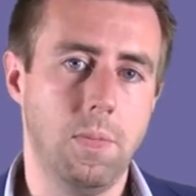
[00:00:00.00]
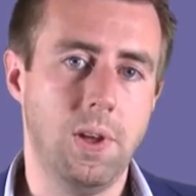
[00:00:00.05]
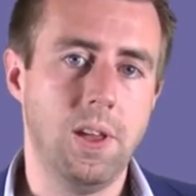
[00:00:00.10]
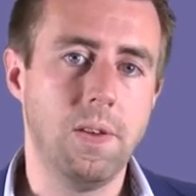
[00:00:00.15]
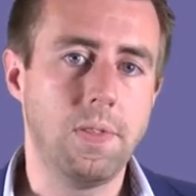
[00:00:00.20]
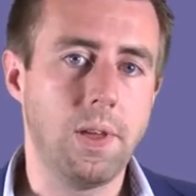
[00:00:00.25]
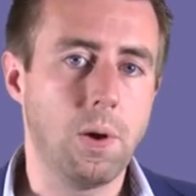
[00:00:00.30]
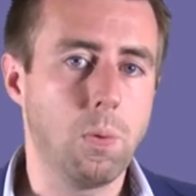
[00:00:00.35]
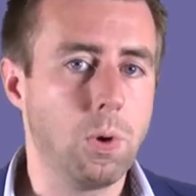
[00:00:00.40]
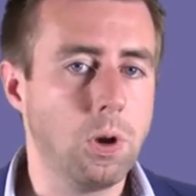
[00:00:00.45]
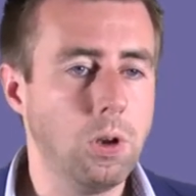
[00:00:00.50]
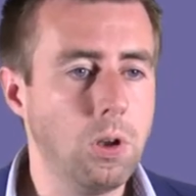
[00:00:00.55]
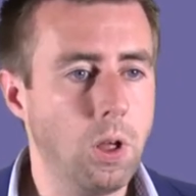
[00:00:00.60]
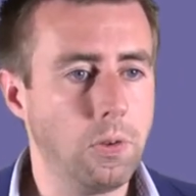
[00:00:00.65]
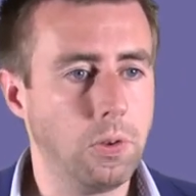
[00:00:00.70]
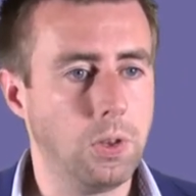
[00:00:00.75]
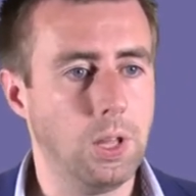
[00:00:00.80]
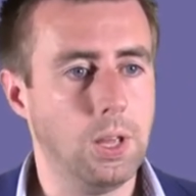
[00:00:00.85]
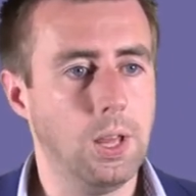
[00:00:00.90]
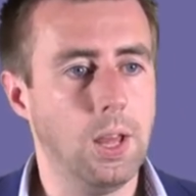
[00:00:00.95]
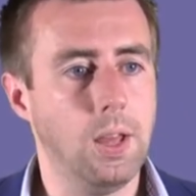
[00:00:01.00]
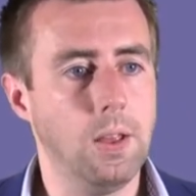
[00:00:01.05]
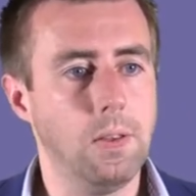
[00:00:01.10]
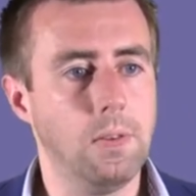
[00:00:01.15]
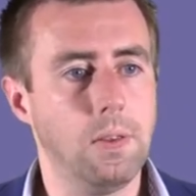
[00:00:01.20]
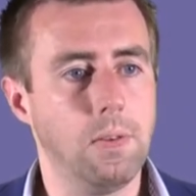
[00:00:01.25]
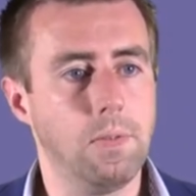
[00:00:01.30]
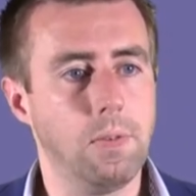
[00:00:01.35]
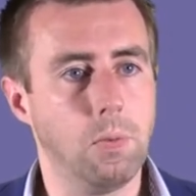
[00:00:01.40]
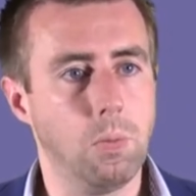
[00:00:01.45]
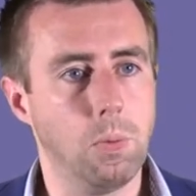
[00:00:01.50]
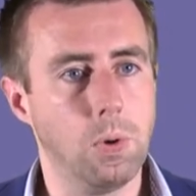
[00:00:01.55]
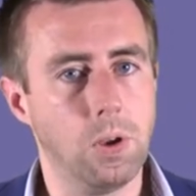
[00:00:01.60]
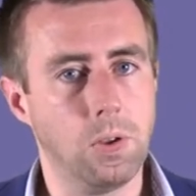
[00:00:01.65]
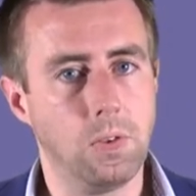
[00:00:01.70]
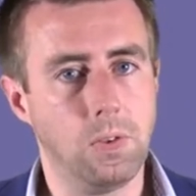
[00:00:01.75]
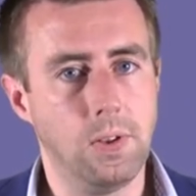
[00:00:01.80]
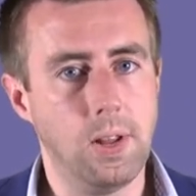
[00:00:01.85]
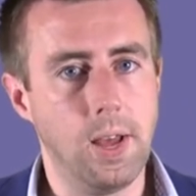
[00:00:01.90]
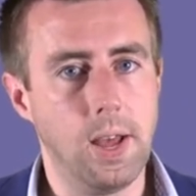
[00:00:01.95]
If that were not the case, if it were
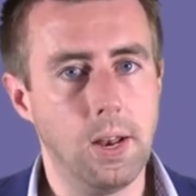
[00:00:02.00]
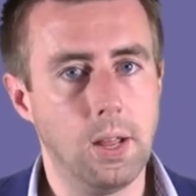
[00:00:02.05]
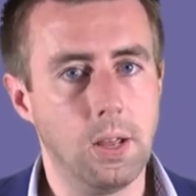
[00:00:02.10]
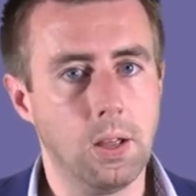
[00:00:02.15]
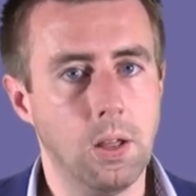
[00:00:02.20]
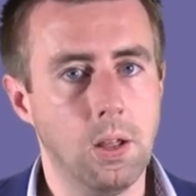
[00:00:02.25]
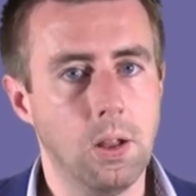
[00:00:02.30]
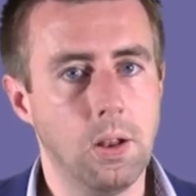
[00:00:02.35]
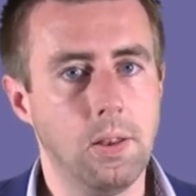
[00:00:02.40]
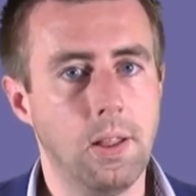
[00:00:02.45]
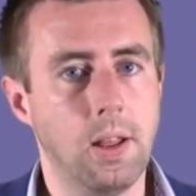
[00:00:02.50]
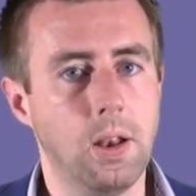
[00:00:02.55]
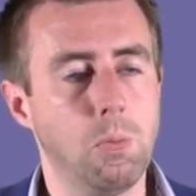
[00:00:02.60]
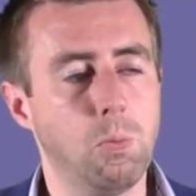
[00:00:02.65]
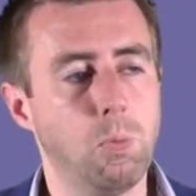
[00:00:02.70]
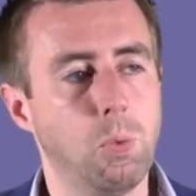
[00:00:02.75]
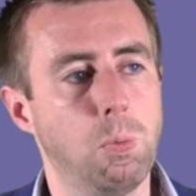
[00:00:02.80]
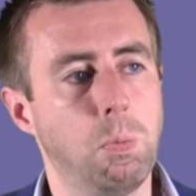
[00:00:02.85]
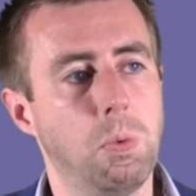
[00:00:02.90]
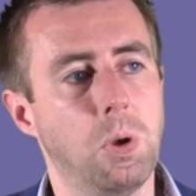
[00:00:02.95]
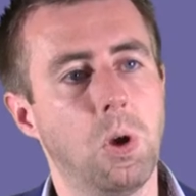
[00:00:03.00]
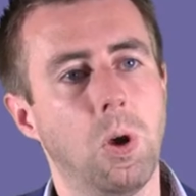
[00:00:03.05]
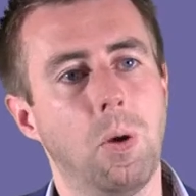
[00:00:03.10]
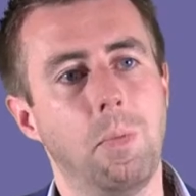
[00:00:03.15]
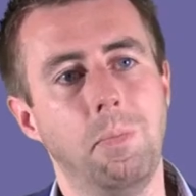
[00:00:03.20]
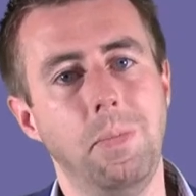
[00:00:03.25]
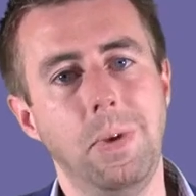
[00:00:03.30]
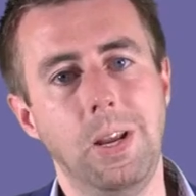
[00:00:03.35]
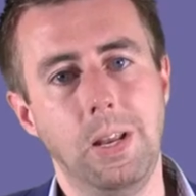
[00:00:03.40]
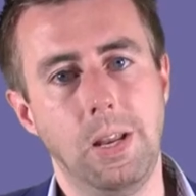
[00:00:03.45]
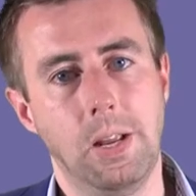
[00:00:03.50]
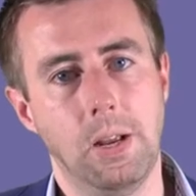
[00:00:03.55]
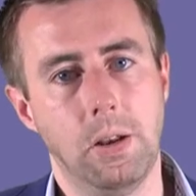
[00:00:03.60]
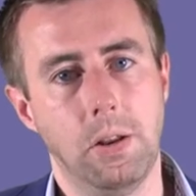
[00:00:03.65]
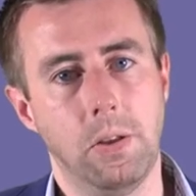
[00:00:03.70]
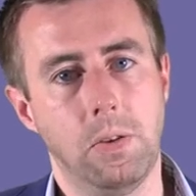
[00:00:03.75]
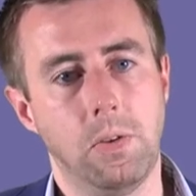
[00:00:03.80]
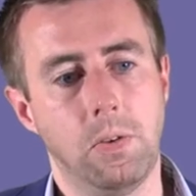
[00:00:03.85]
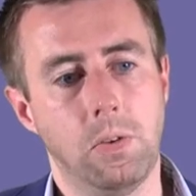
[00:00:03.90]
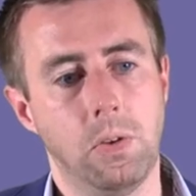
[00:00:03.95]
static, then it would become
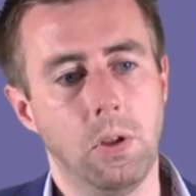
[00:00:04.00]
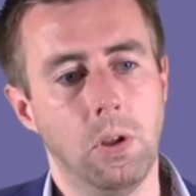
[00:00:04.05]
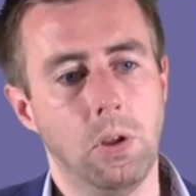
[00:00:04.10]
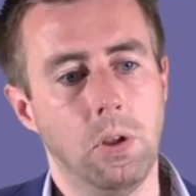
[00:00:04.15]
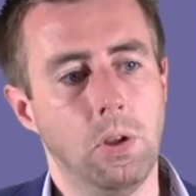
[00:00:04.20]
meaningless.